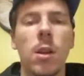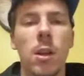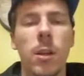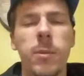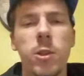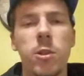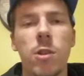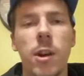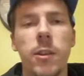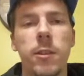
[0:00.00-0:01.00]
Let me just
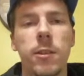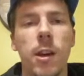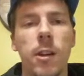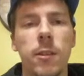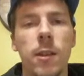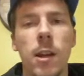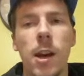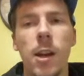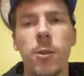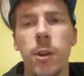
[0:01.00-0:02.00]
try this, guys.
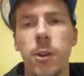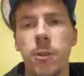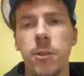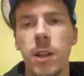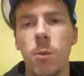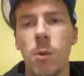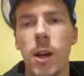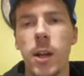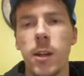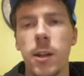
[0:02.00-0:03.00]
I don't understand
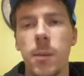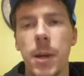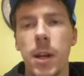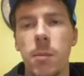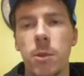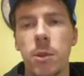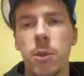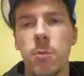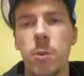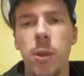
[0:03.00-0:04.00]
why I'm not able to
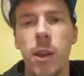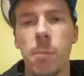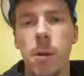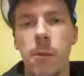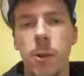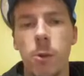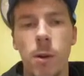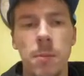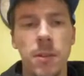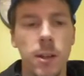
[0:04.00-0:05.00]
just pull that up off of their
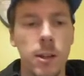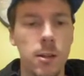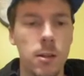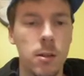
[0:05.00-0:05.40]
website.